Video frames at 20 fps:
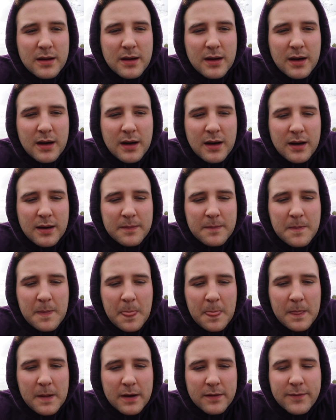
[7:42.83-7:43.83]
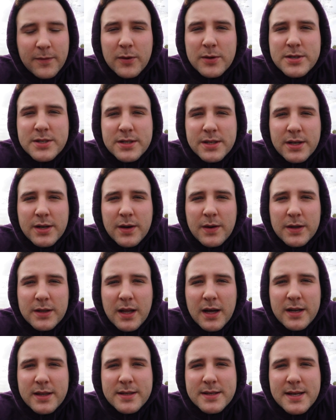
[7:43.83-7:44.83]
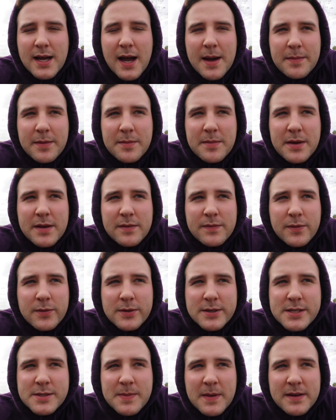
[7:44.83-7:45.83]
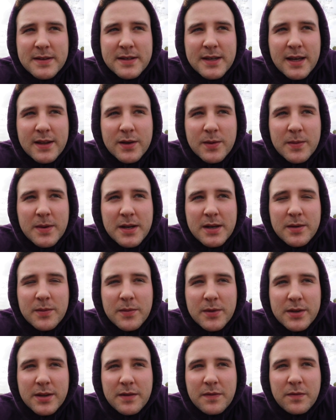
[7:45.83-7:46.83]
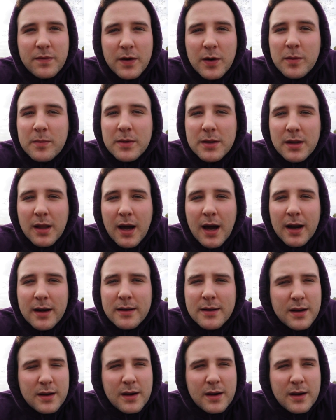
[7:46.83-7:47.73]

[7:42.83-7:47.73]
Um, unfortunately, you know, a lot of the time that me and Forrest spent together, we didn't really film a lot.